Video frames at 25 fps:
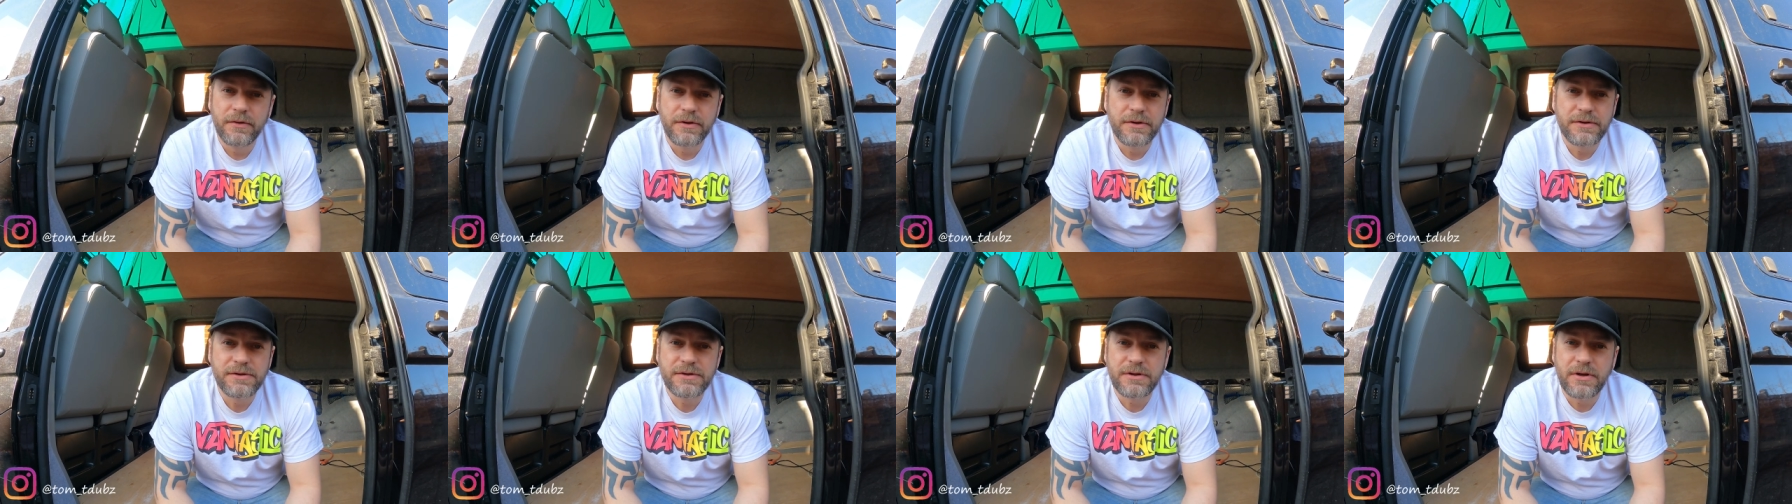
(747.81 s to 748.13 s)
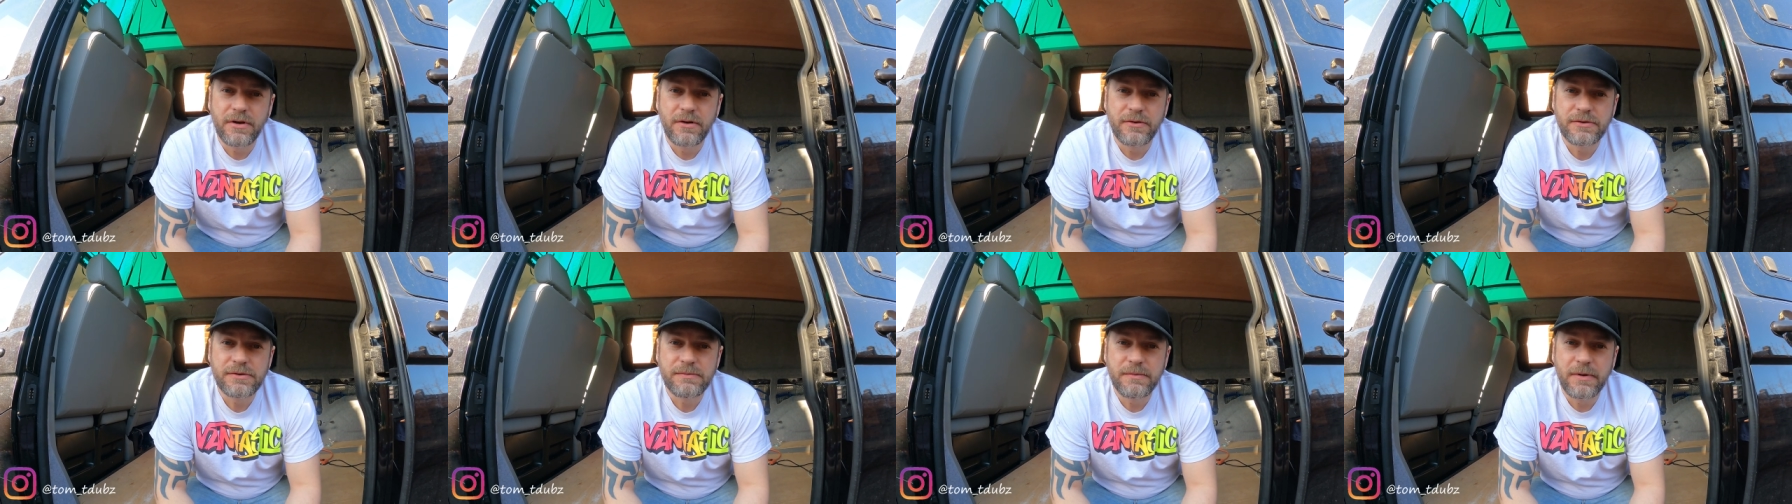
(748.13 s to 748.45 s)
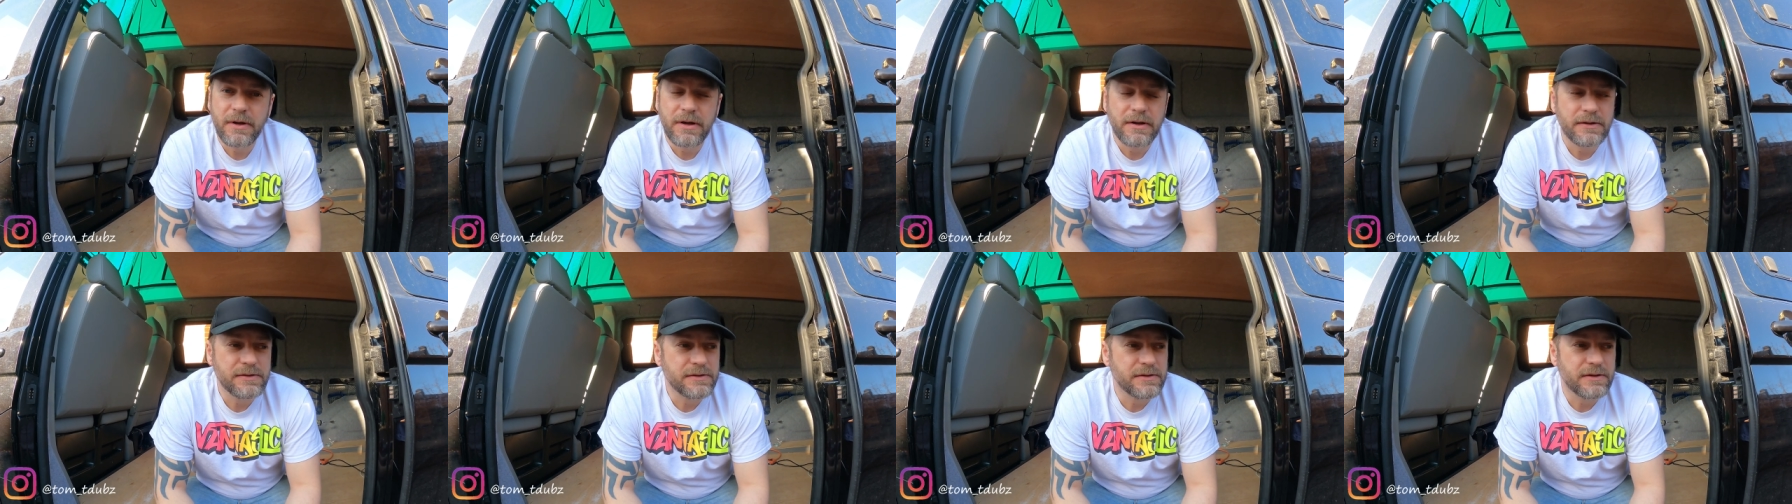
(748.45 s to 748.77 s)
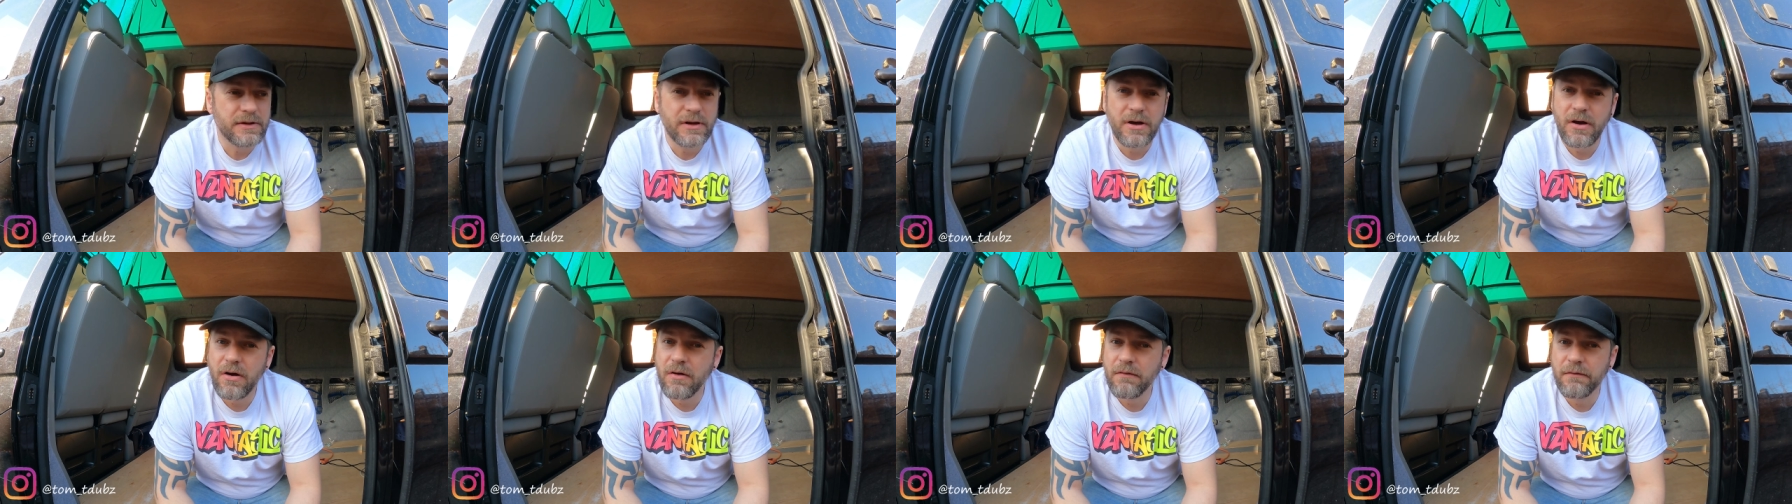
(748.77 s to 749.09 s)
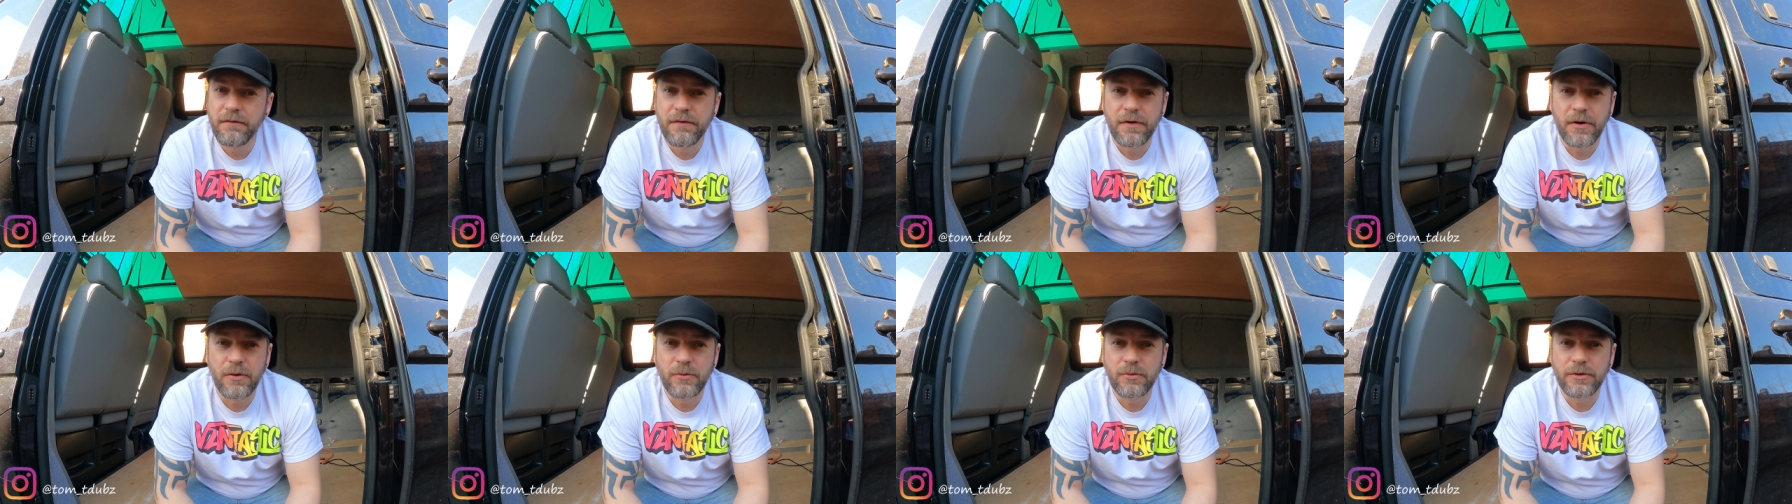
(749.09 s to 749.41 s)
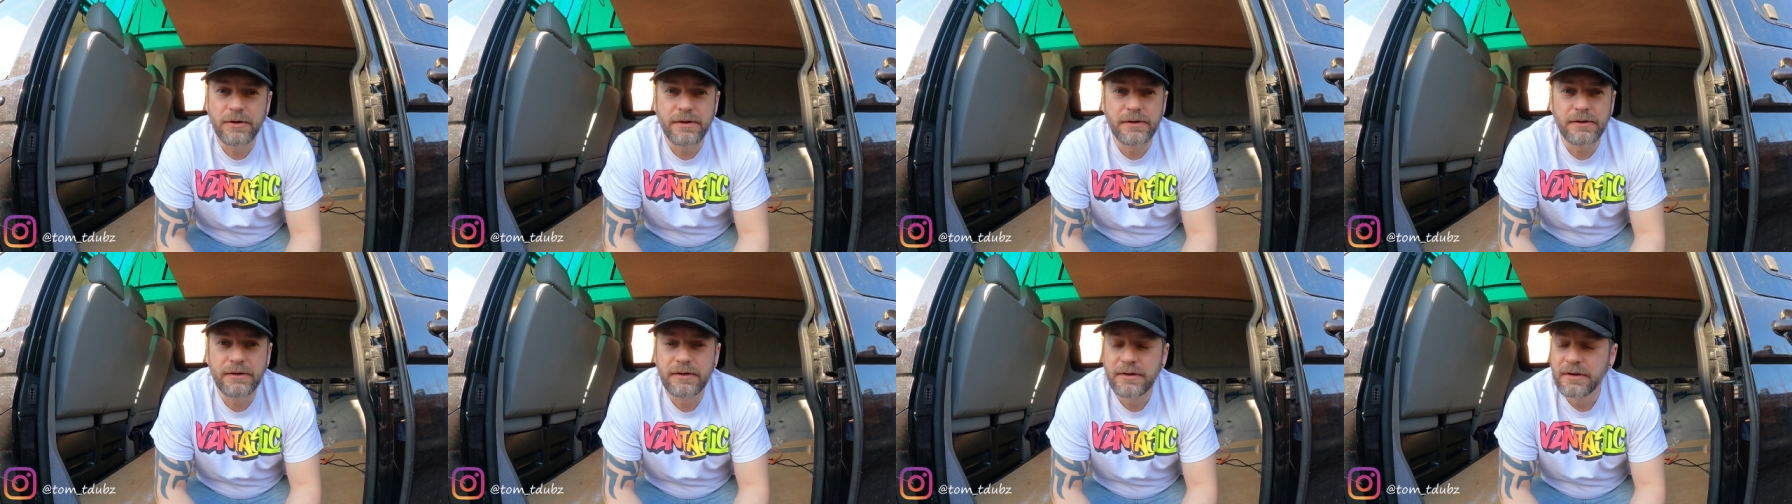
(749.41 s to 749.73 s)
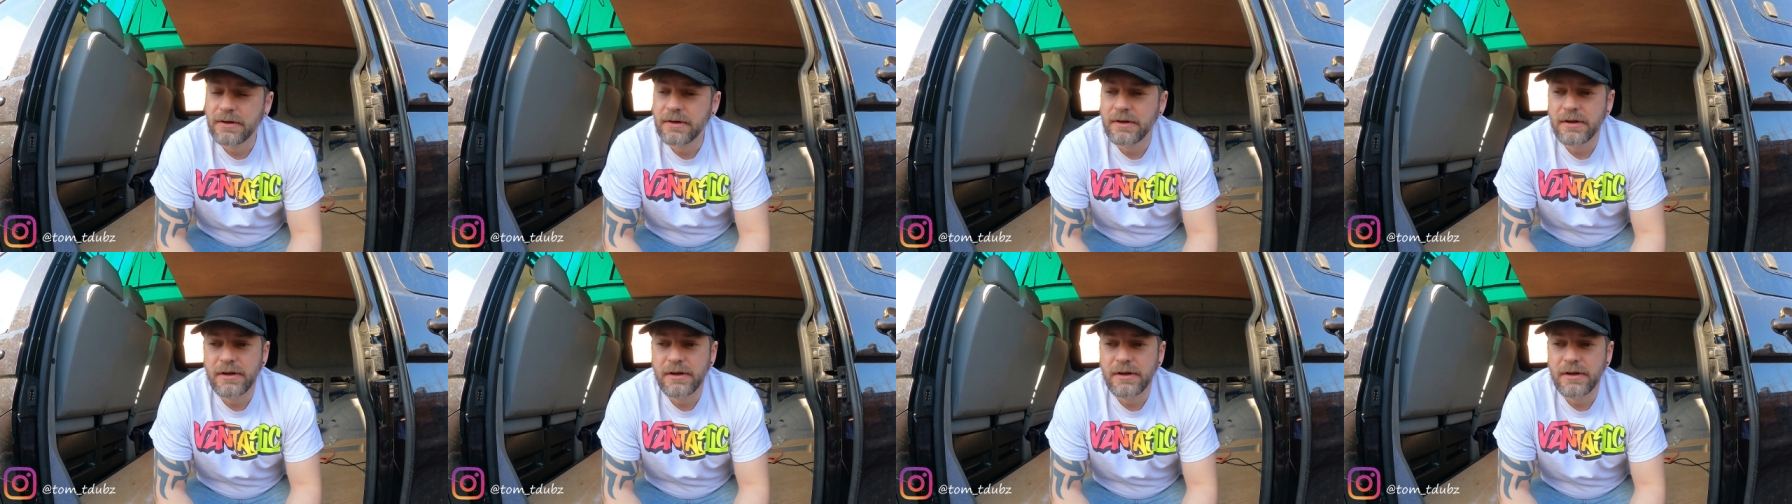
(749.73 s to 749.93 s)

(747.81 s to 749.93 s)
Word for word: for the stance plus can't fault it